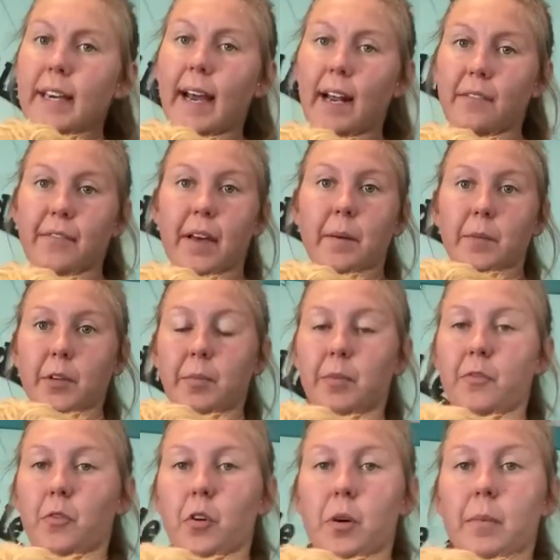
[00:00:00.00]
had a family
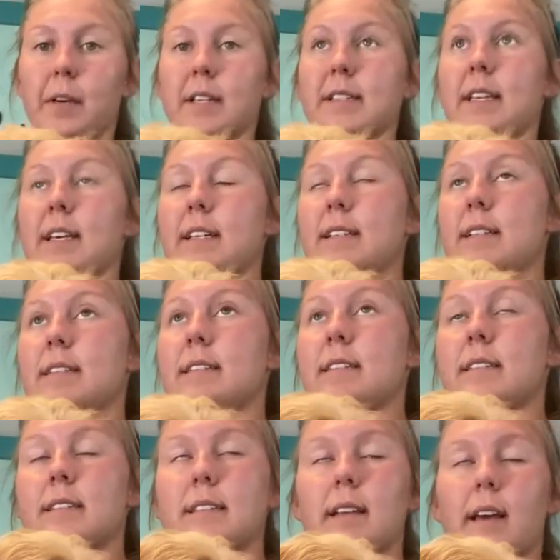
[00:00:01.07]
before because he is
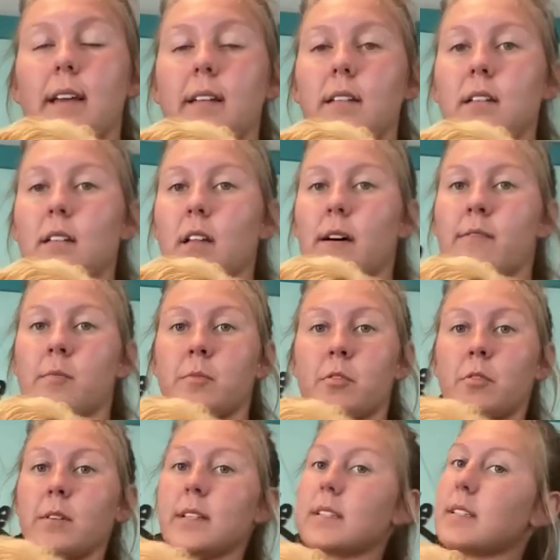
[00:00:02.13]
insanely
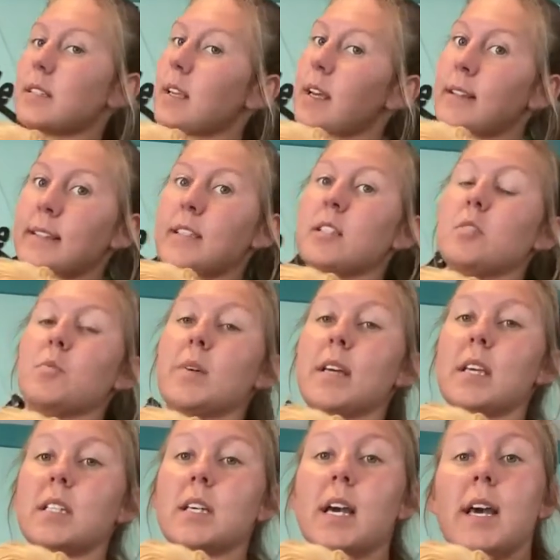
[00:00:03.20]
lovable, insanely
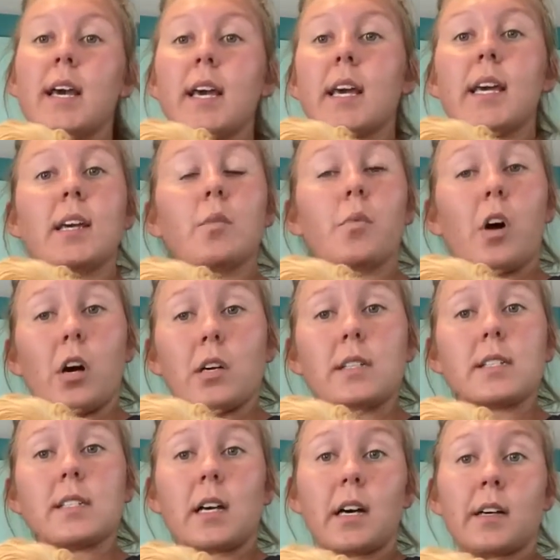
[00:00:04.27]
sweet. He
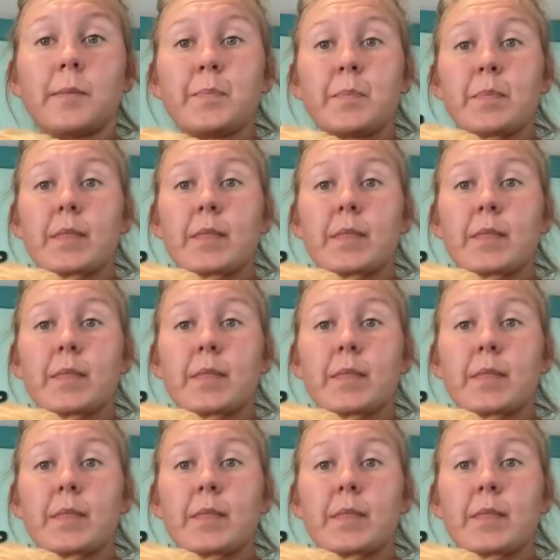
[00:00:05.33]
walks um,